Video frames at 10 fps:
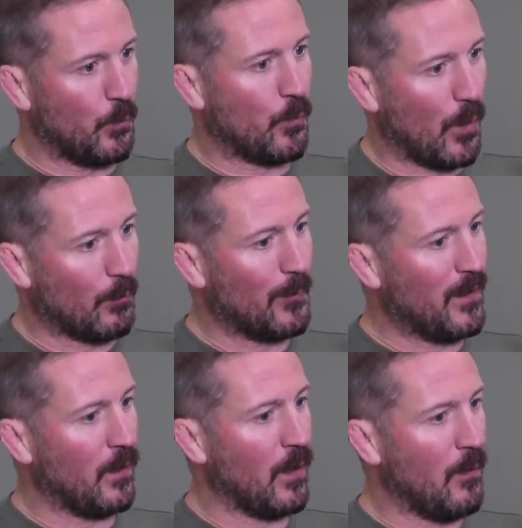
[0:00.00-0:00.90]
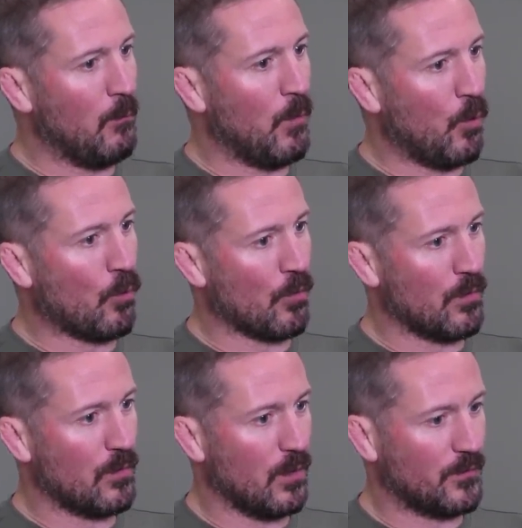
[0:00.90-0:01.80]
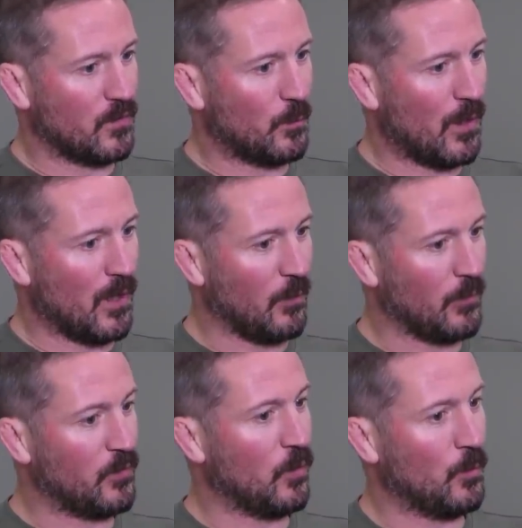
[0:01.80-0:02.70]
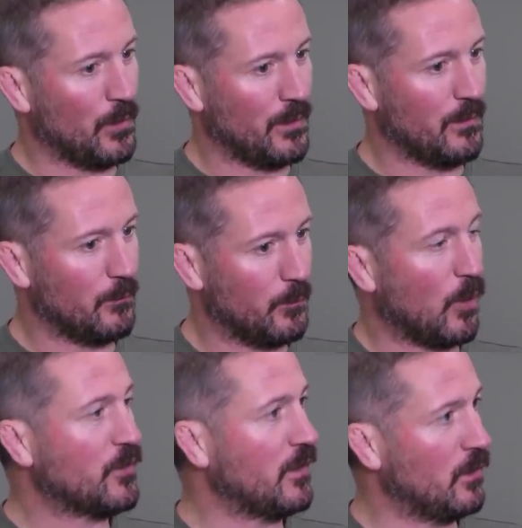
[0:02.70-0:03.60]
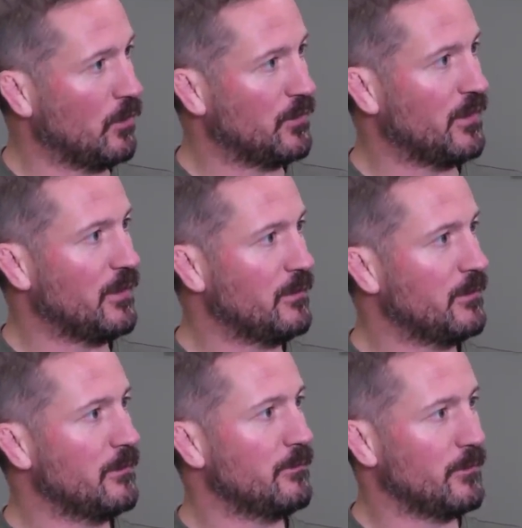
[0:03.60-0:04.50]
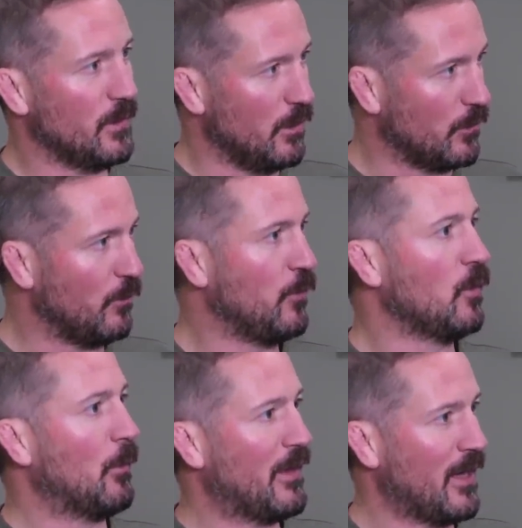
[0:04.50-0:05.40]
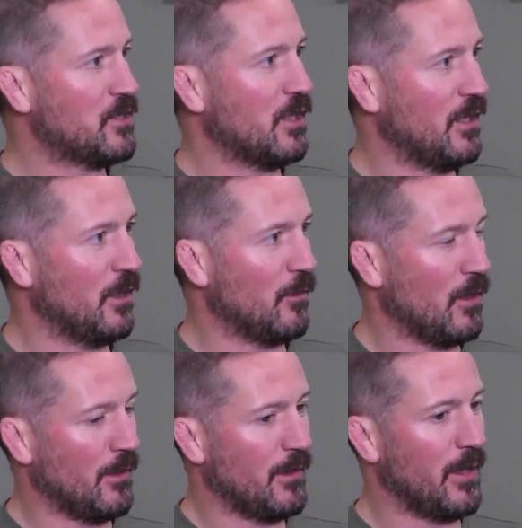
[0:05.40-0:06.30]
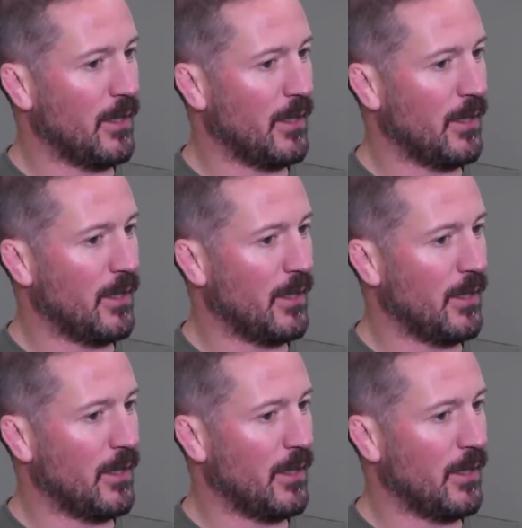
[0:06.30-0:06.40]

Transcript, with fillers: probably a lot more of the sparring was done with boxing gloves and you know the full protection gear on.